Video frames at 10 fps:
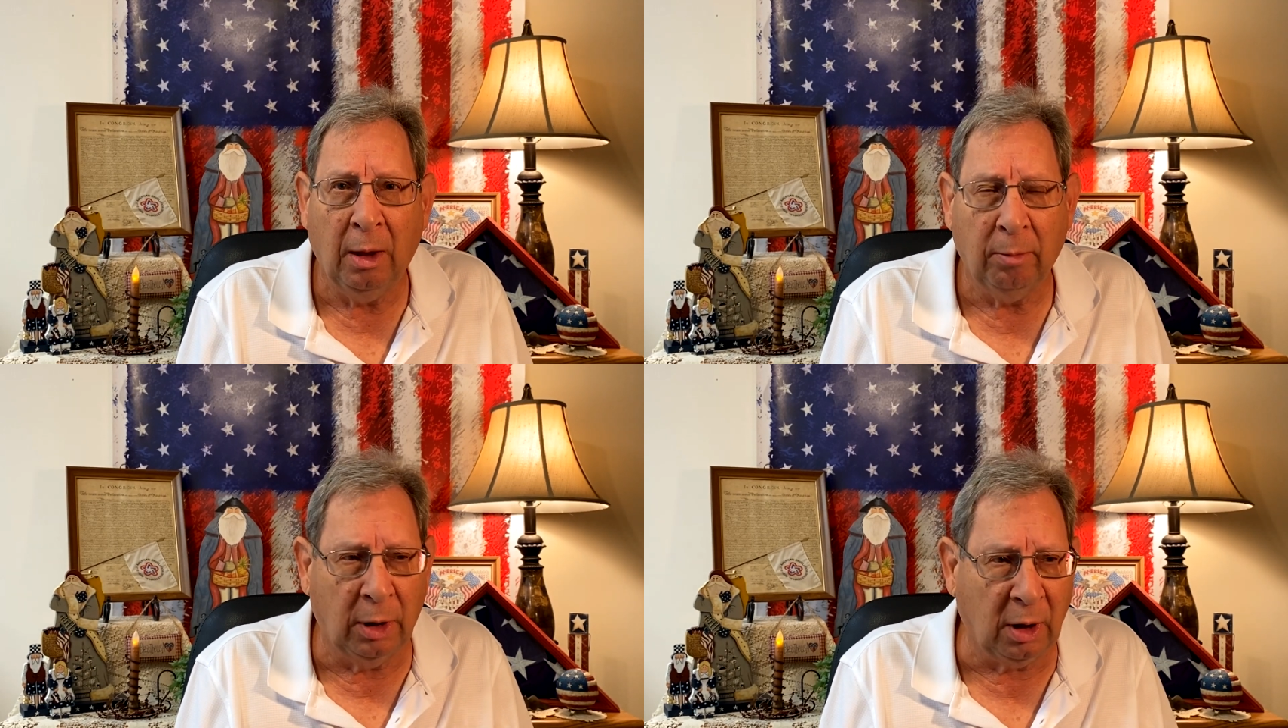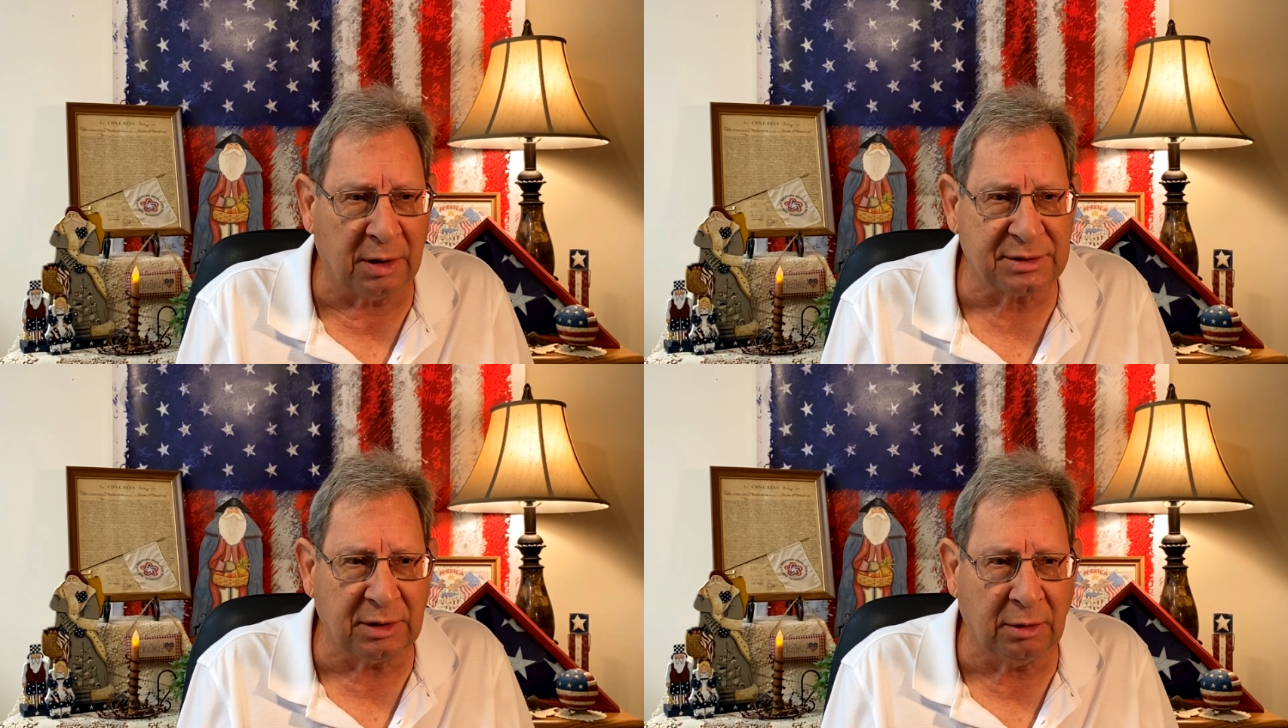
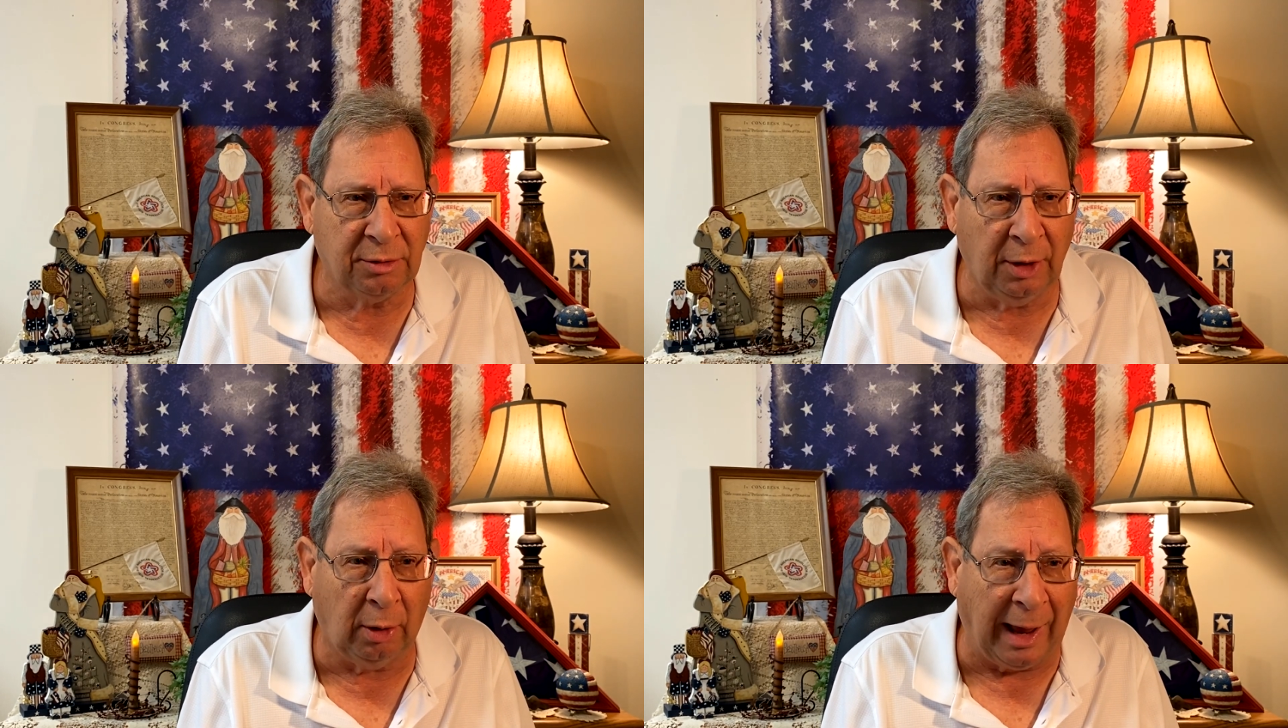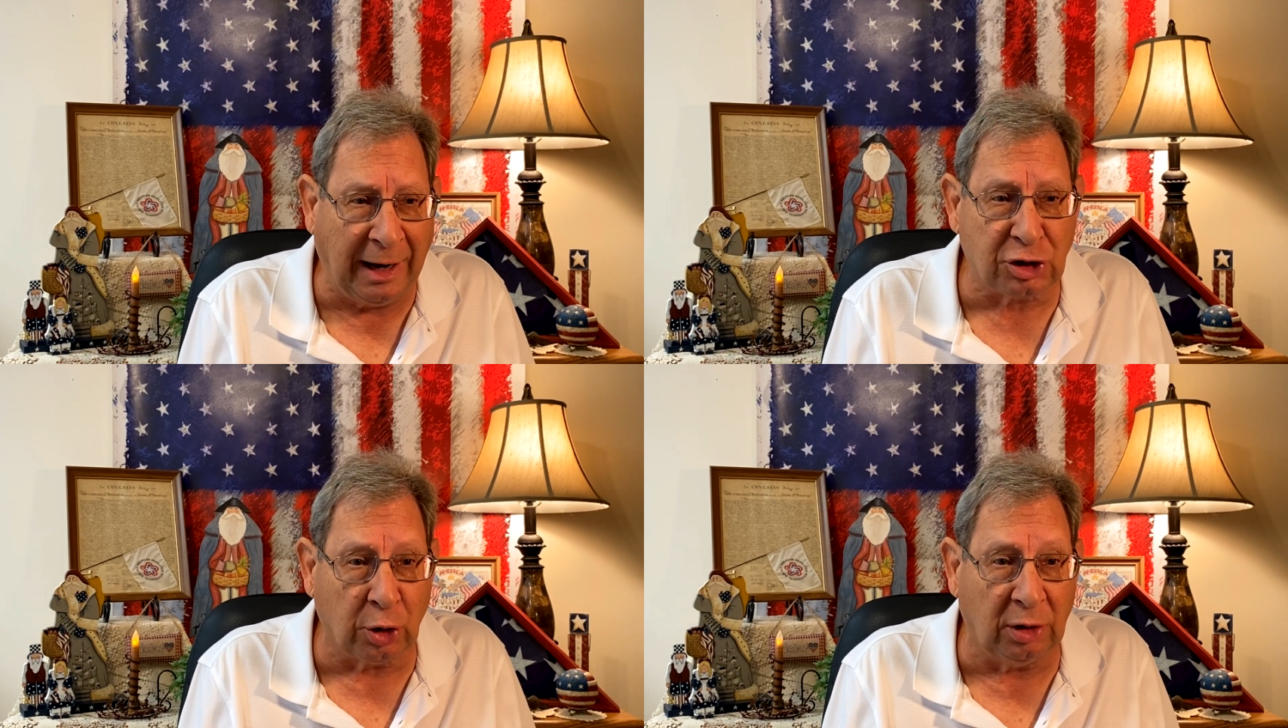because they're
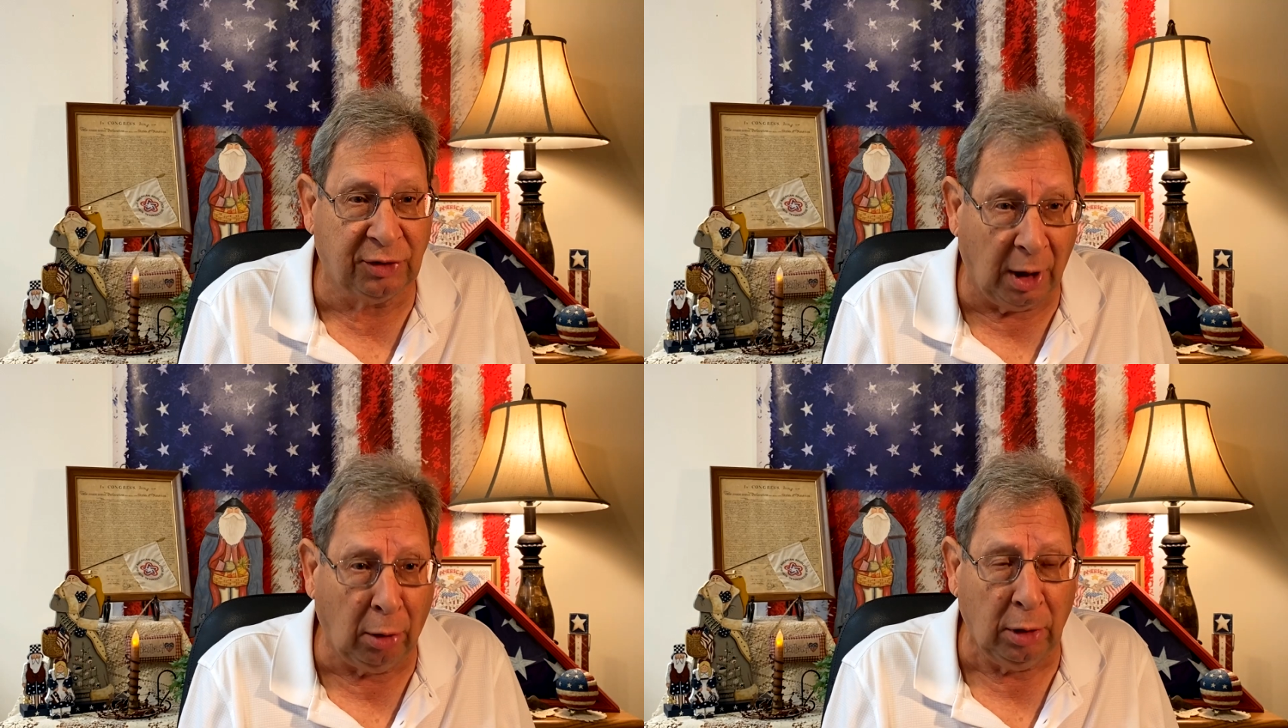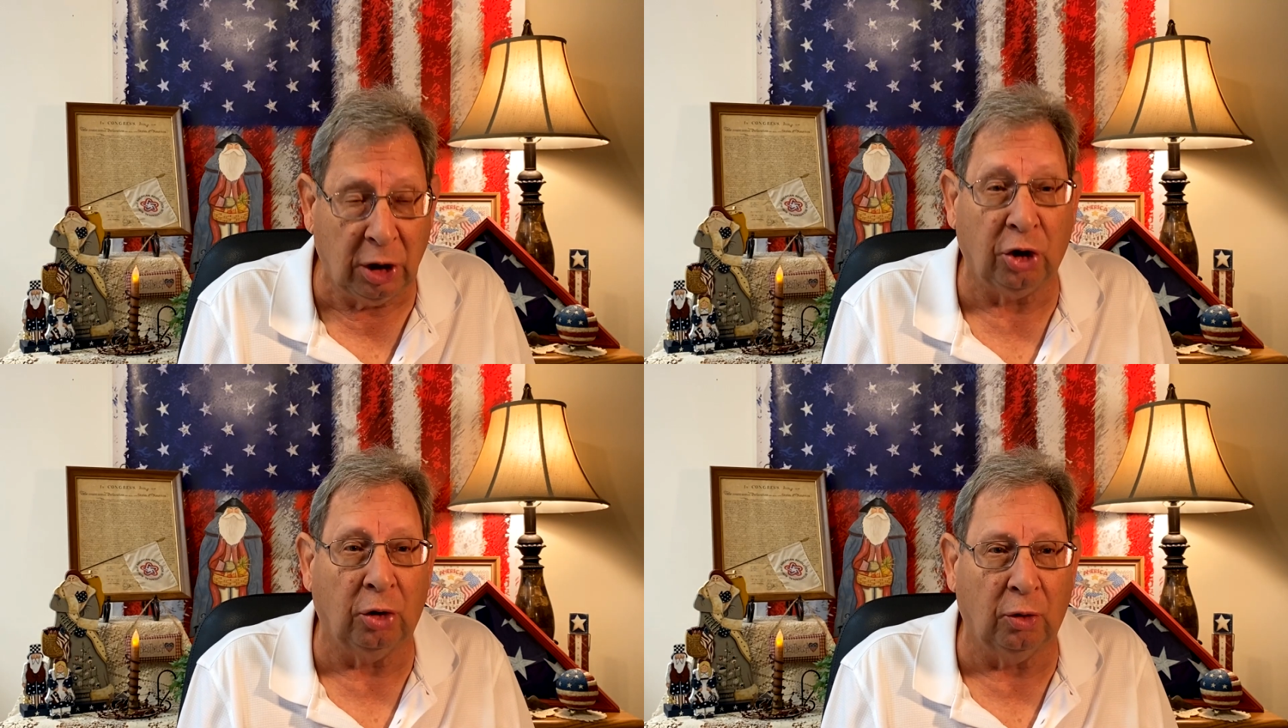actually telling
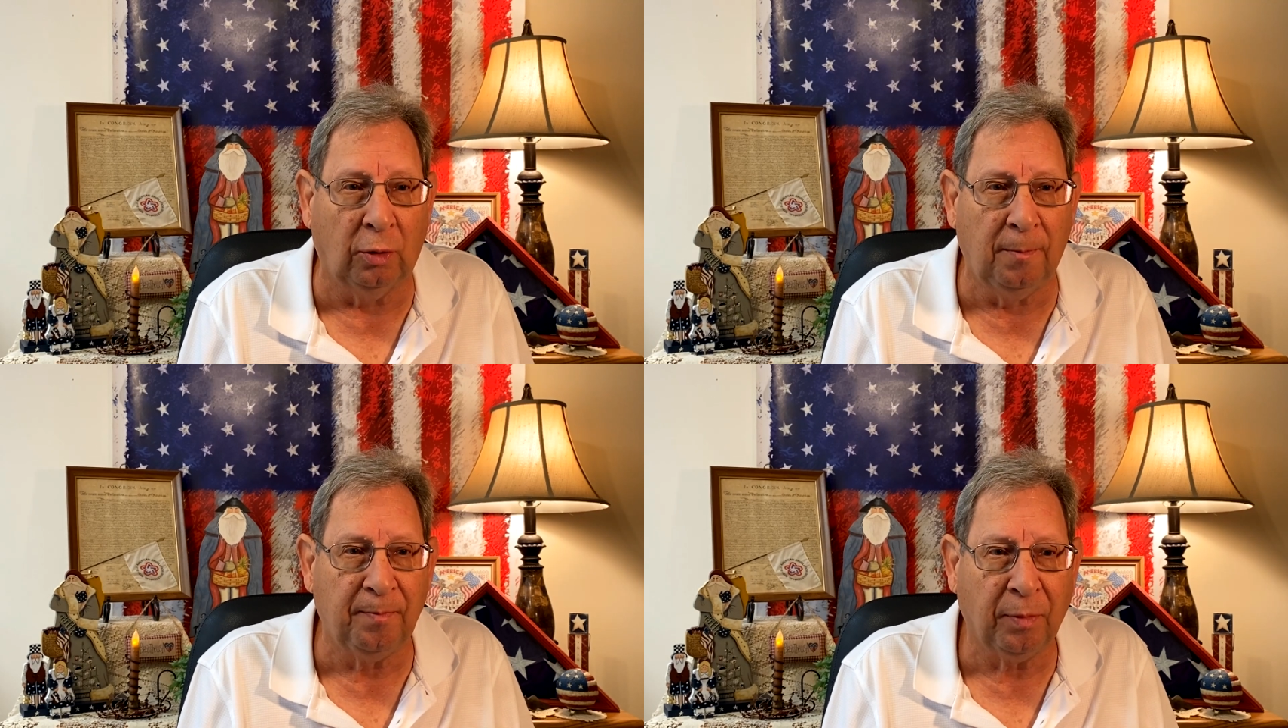you